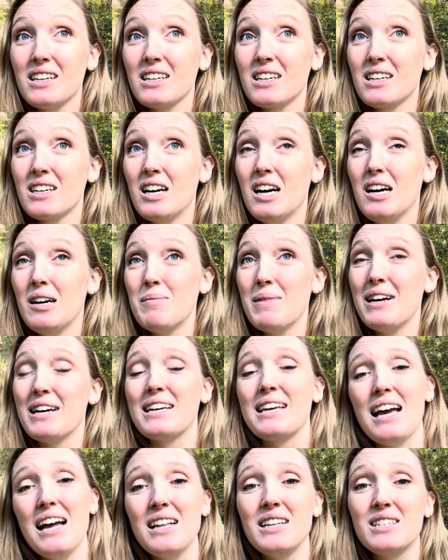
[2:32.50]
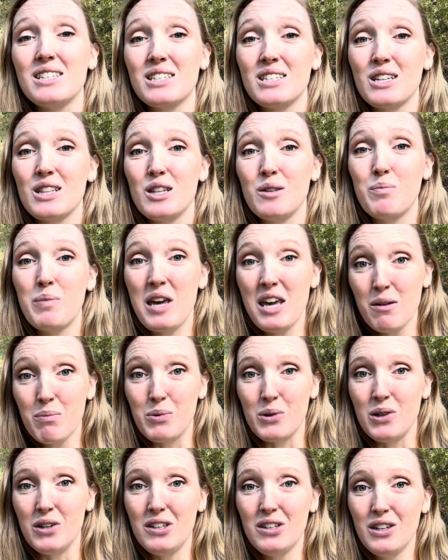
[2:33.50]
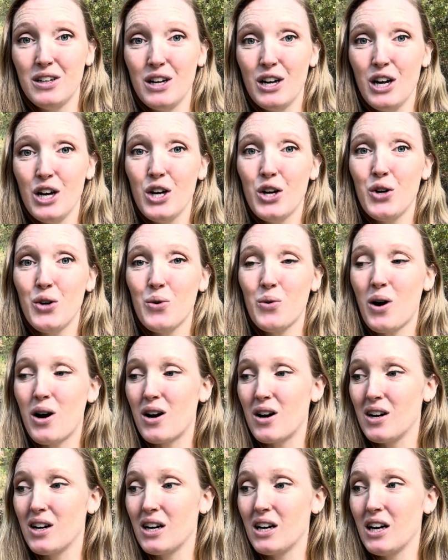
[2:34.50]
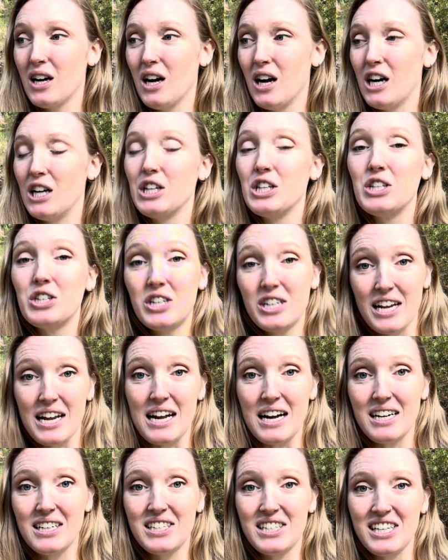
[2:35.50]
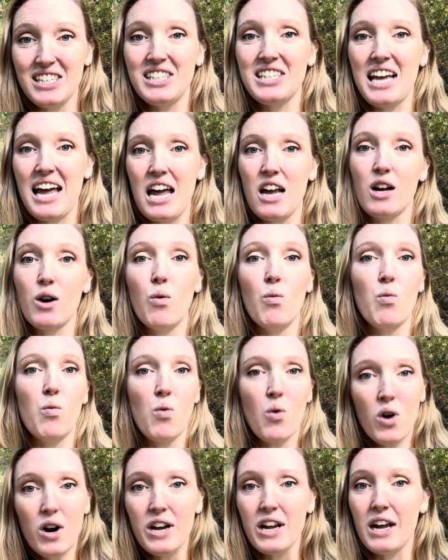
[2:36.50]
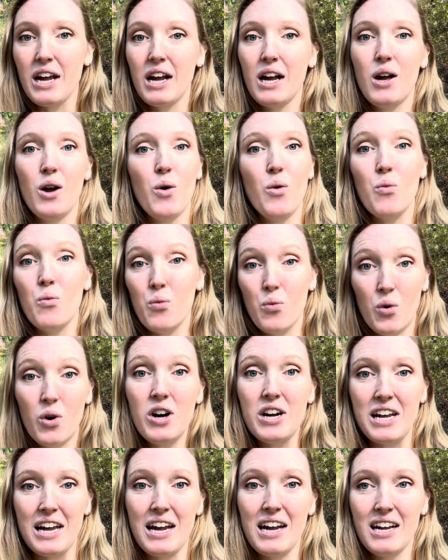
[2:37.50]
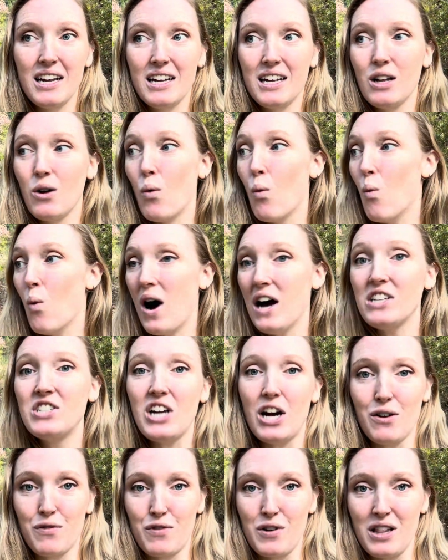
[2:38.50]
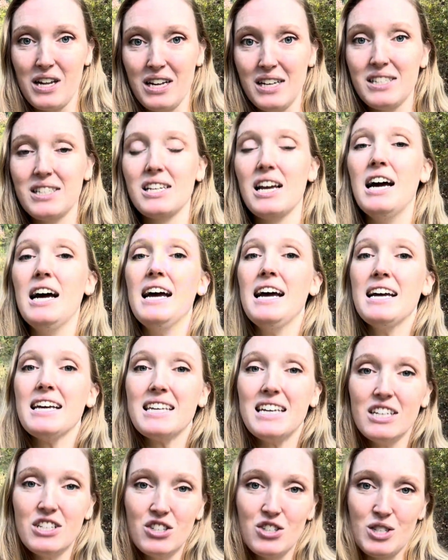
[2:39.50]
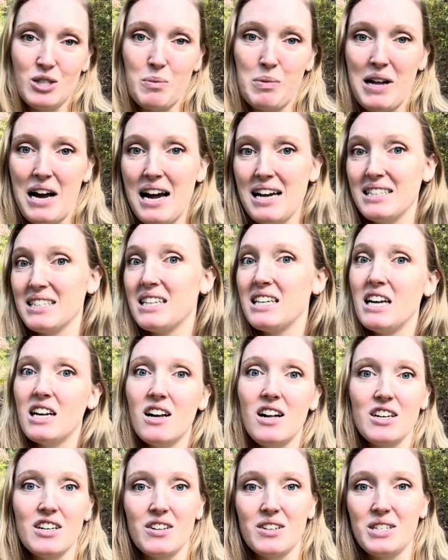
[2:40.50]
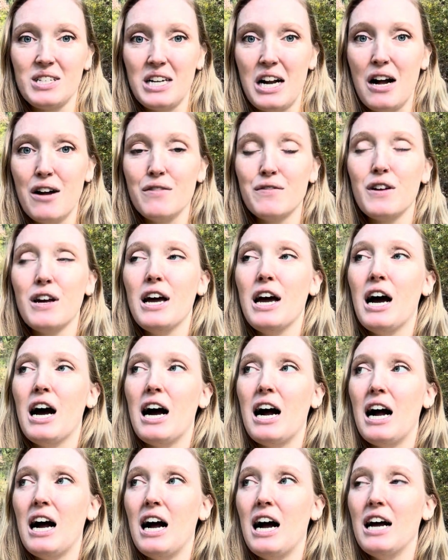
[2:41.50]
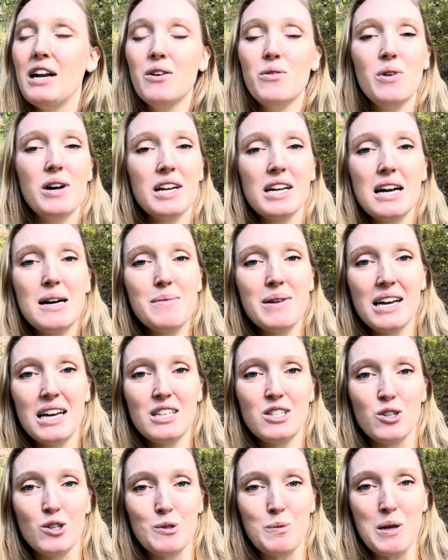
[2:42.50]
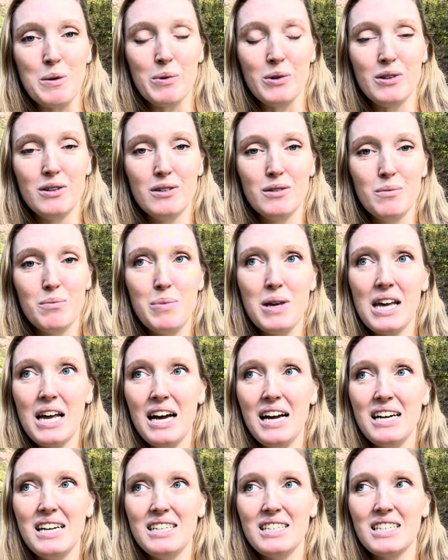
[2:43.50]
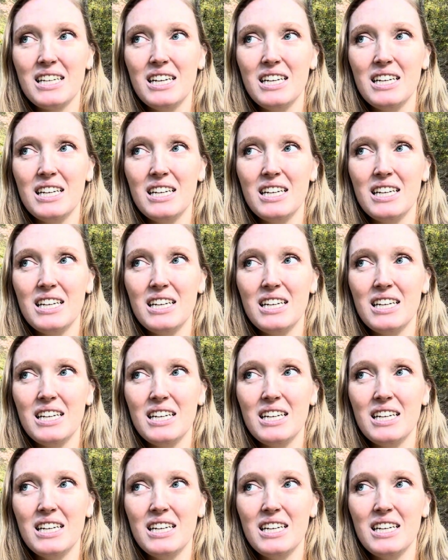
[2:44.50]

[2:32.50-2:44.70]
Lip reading: come against the people who are alerting us and saying, warning, warning, watch out for this, get your supplies, get all your stuff. I don't want to come against those people because